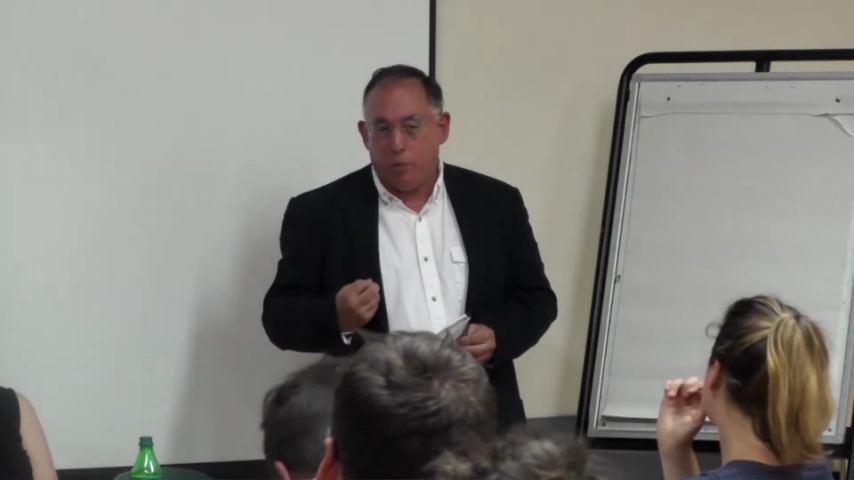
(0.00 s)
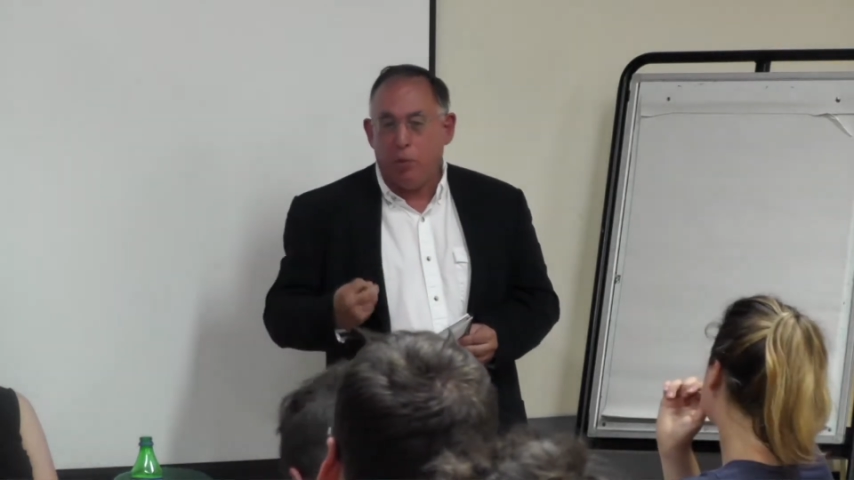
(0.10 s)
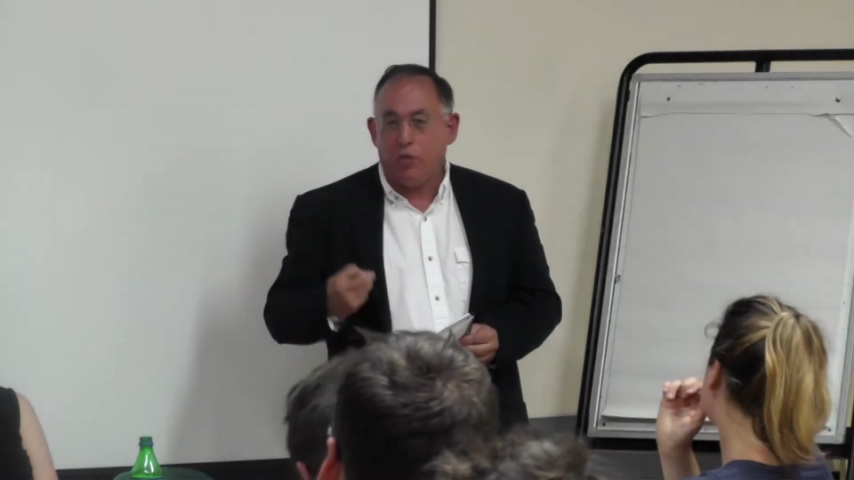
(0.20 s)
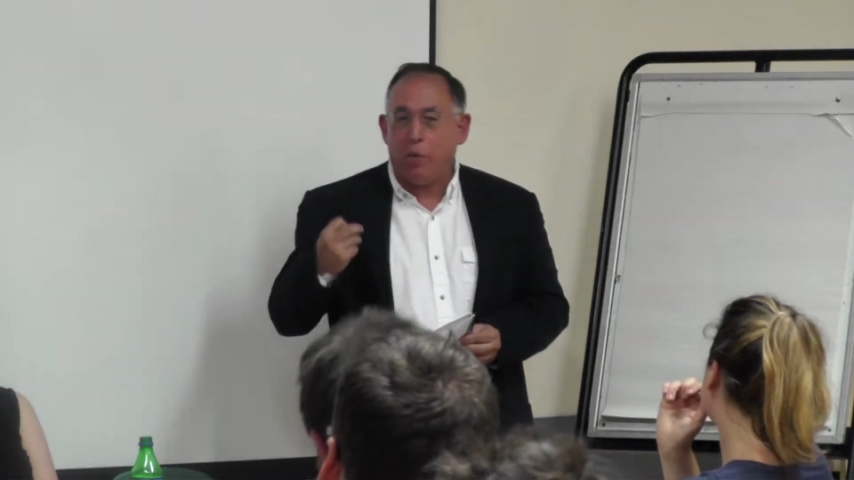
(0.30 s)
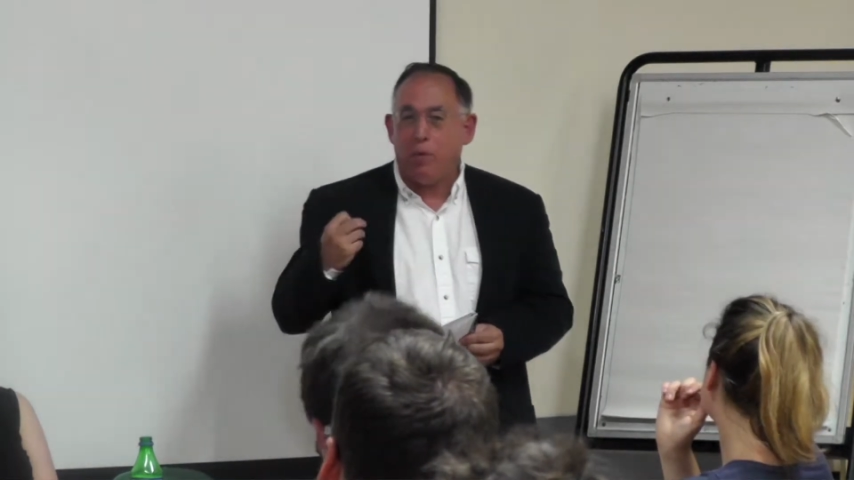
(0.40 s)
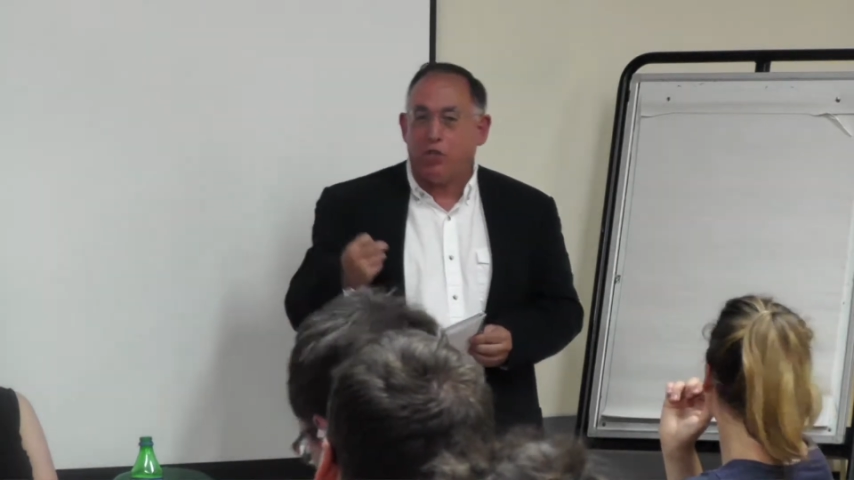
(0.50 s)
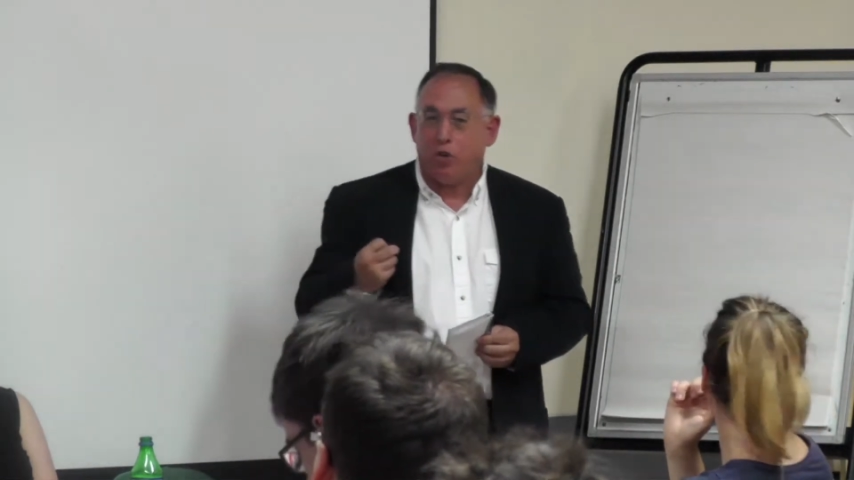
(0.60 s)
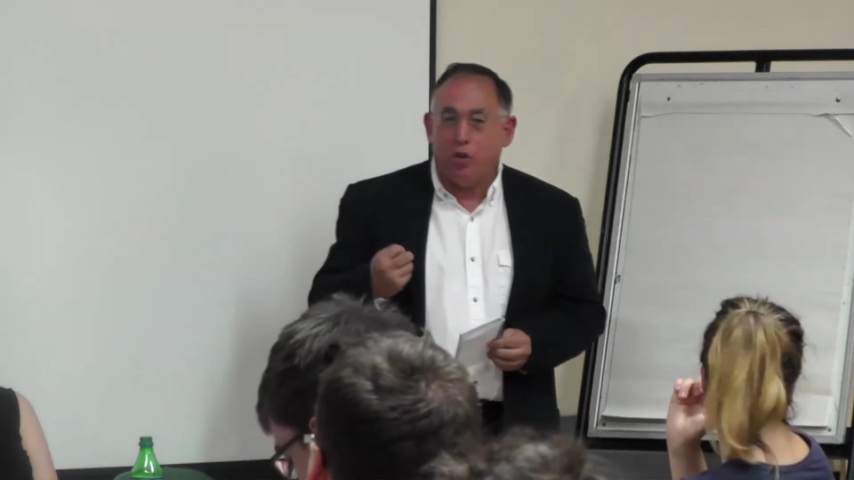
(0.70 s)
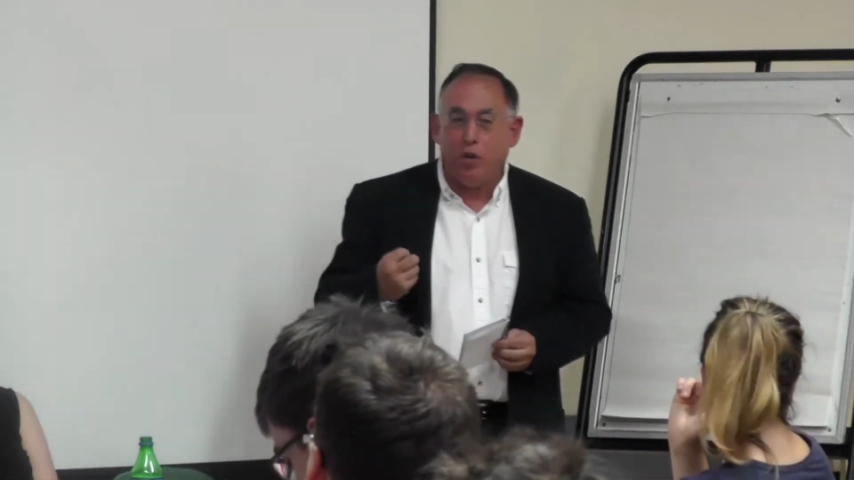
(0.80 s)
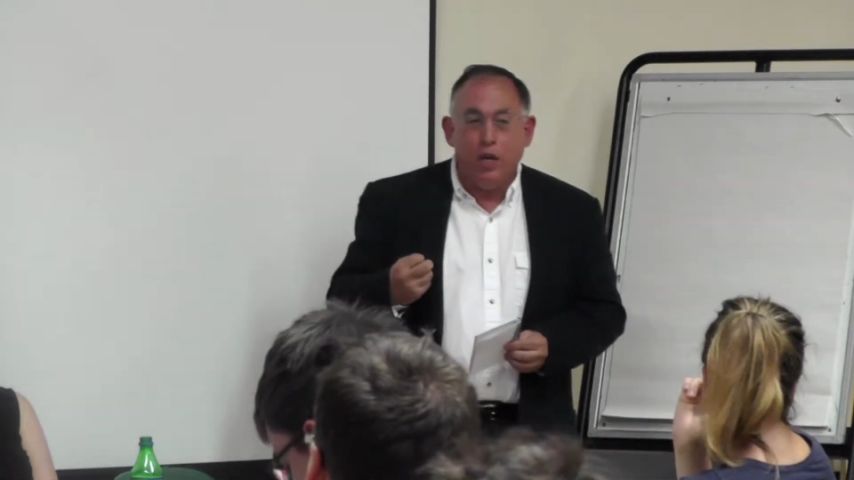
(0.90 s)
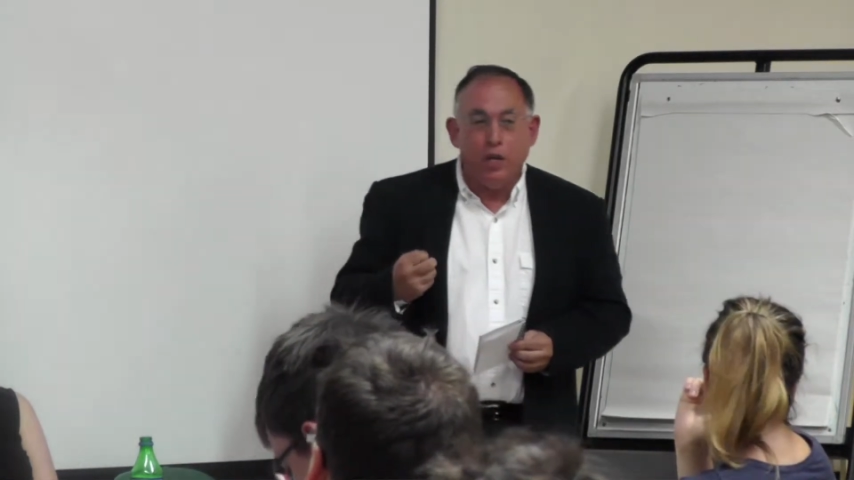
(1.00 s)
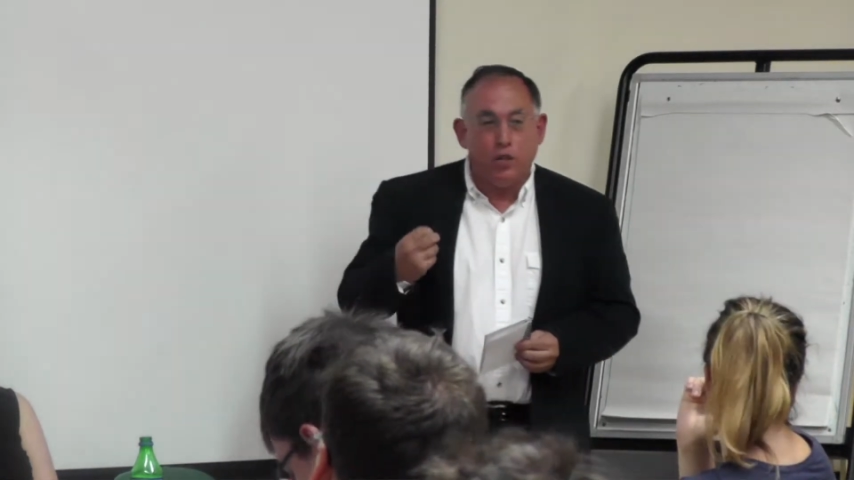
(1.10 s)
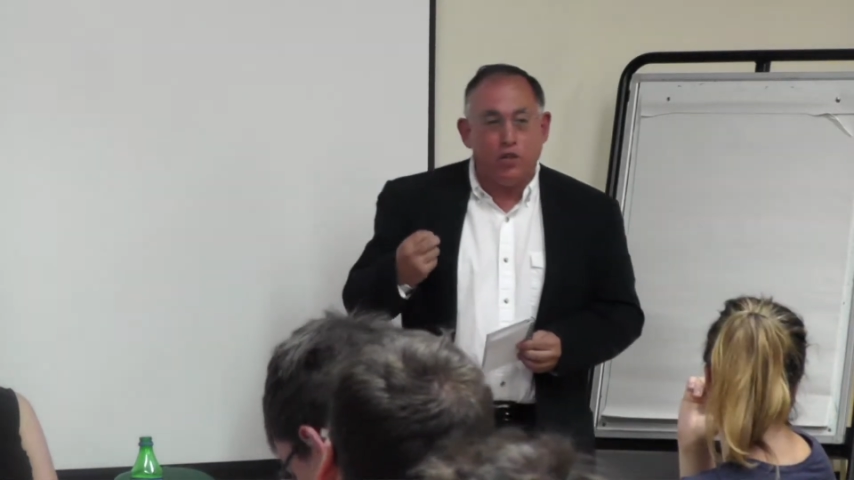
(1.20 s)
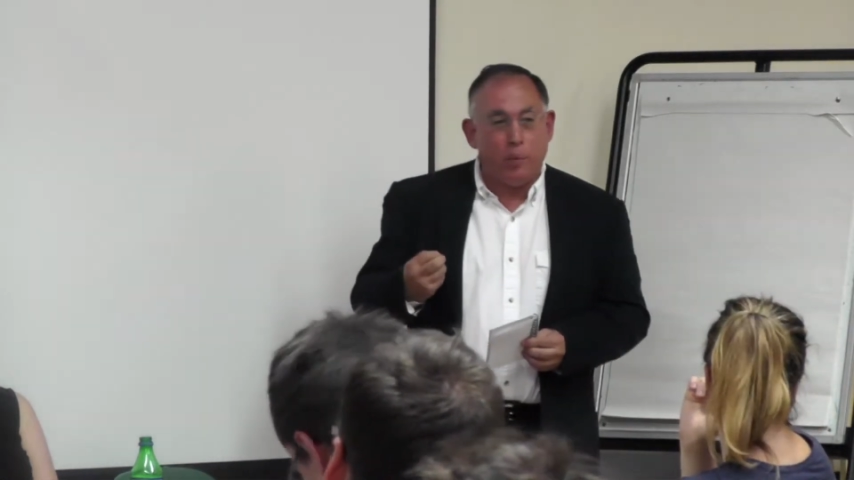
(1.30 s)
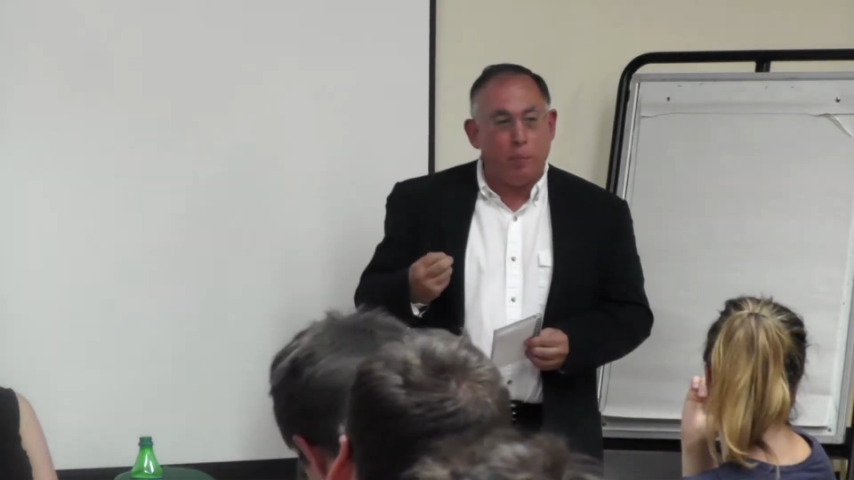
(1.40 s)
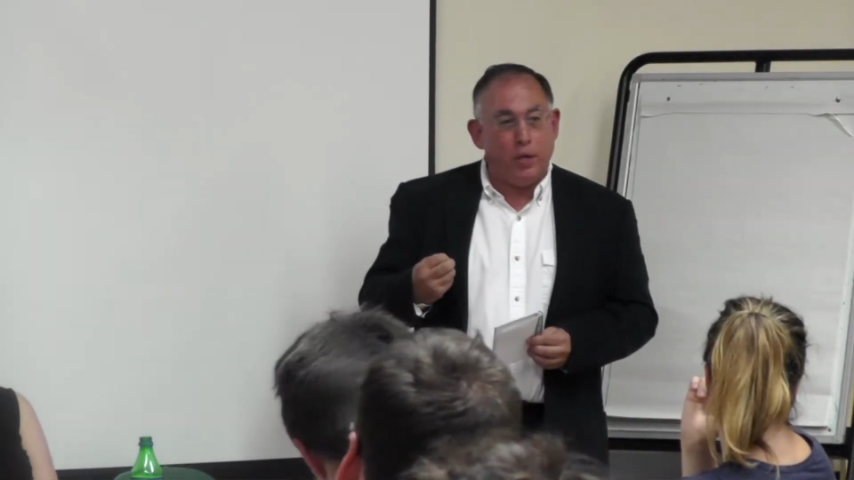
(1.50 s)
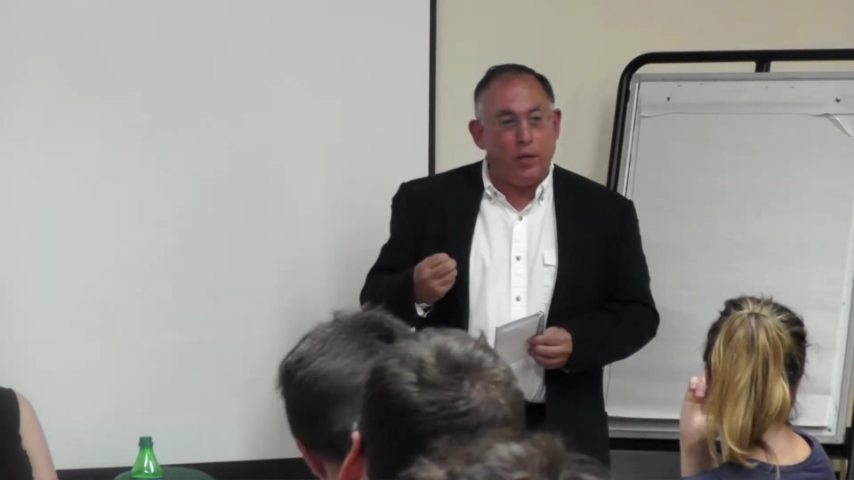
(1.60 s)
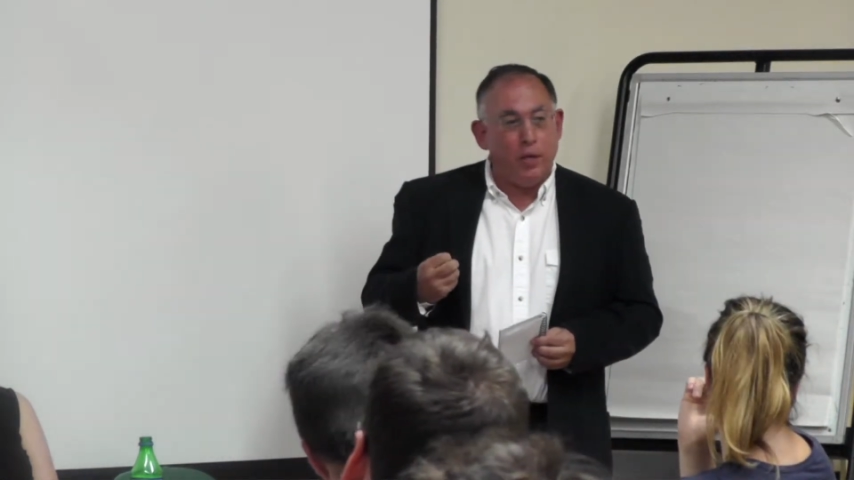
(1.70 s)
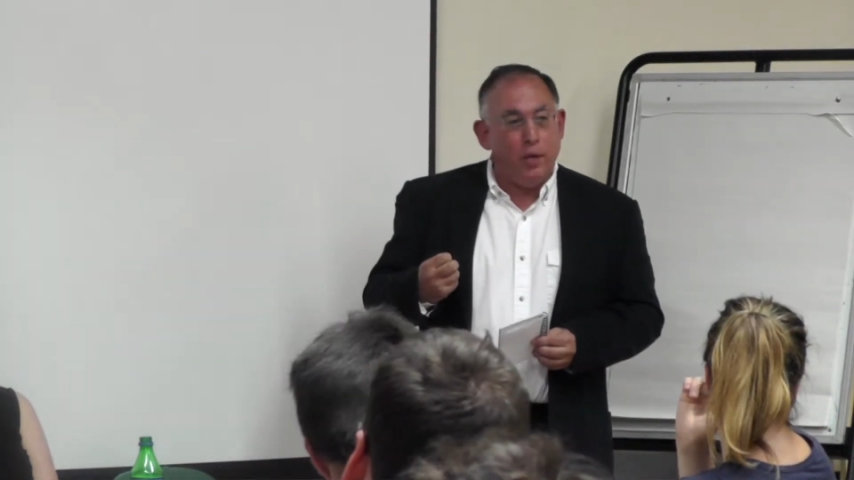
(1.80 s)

It was a return to something